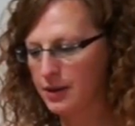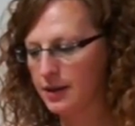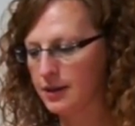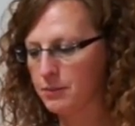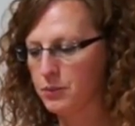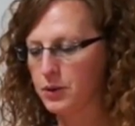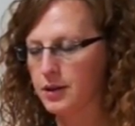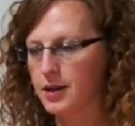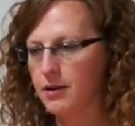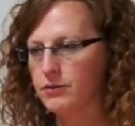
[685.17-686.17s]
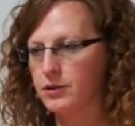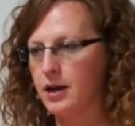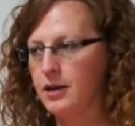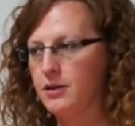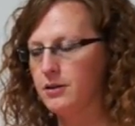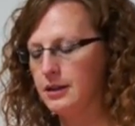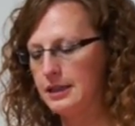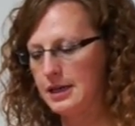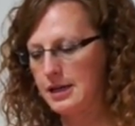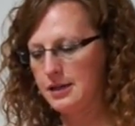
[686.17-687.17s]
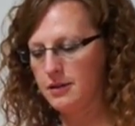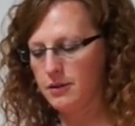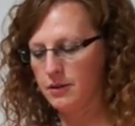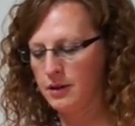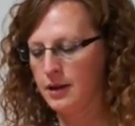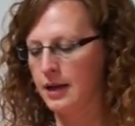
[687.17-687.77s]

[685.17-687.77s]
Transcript: and put a cover on it or lid on it,